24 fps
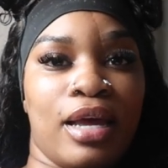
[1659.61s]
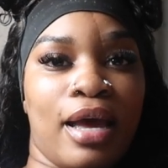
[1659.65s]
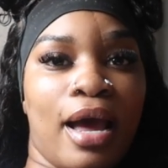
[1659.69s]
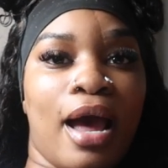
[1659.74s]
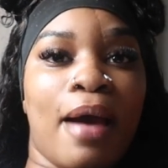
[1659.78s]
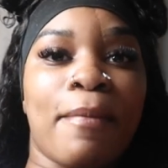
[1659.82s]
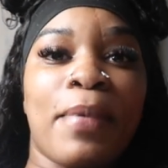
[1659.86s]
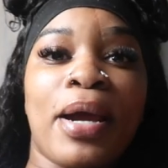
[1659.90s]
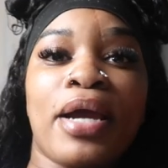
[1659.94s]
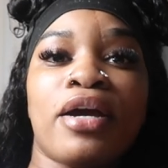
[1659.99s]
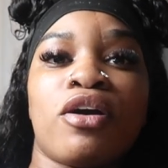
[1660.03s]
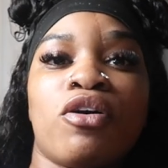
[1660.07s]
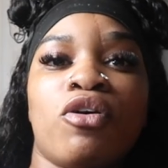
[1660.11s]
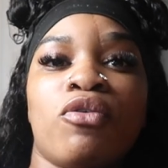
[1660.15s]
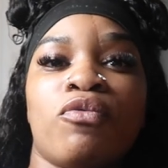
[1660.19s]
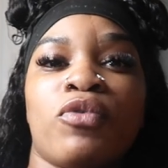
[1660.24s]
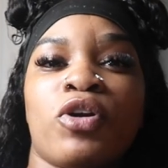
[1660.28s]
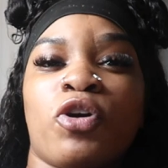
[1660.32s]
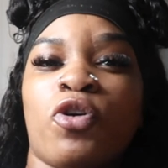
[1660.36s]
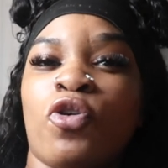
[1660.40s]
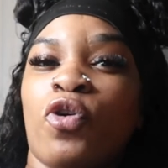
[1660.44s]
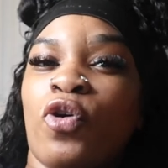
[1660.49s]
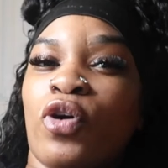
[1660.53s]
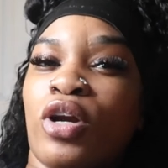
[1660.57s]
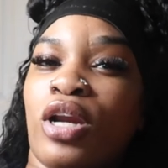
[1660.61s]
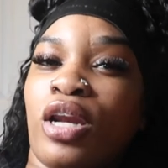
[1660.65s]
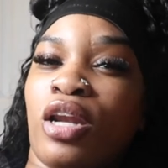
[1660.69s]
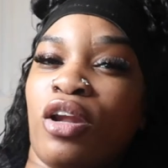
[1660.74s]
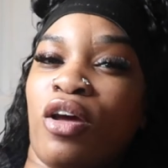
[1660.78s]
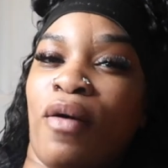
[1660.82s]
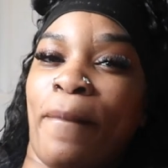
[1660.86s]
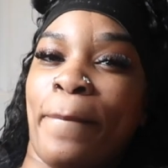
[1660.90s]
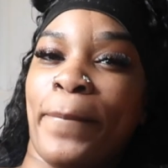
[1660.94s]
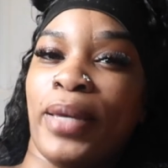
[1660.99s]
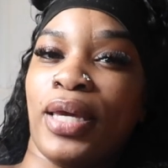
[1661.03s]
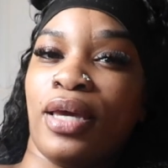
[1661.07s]
I might record a
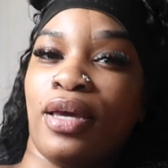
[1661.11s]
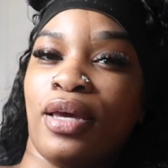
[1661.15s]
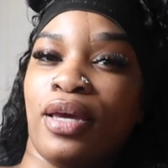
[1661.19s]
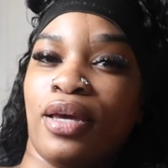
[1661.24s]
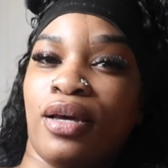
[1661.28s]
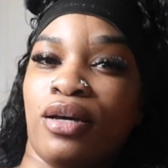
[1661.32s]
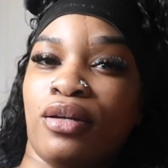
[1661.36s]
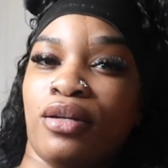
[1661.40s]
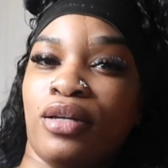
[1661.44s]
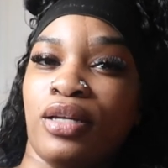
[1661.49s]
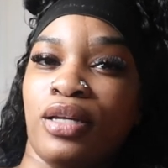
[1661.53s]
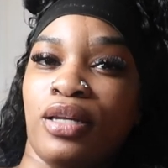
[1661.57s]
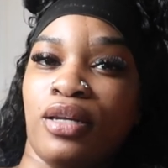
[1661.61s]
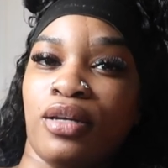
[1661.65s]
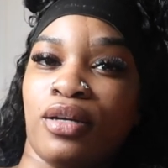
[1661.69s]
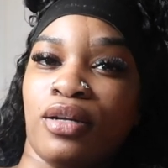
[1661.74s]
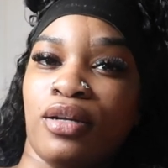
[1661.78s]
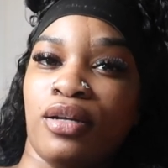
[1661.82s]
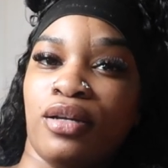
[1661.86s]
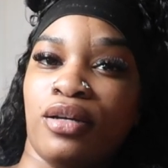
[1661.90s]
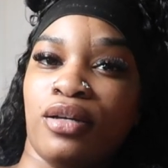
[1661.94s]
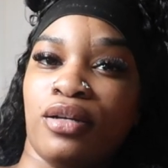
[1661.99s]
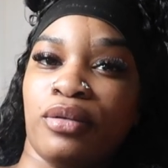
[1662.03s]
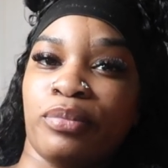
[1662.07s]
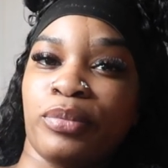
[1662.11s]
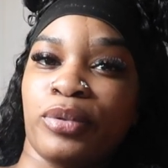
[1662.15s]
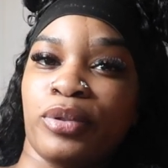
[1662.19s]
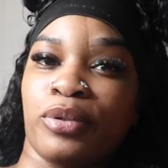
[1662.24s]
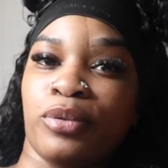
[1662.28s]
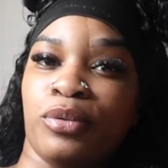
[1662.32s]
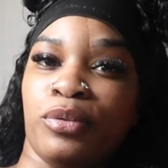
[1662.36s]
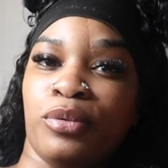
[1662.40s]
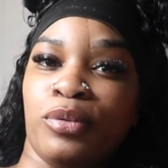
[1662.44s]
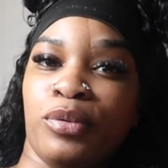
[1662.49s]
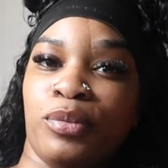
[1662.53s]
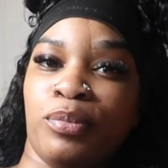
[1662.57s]
little bit uh, in the club
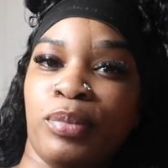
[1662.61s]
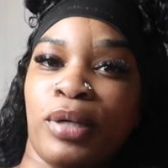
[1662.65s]
too.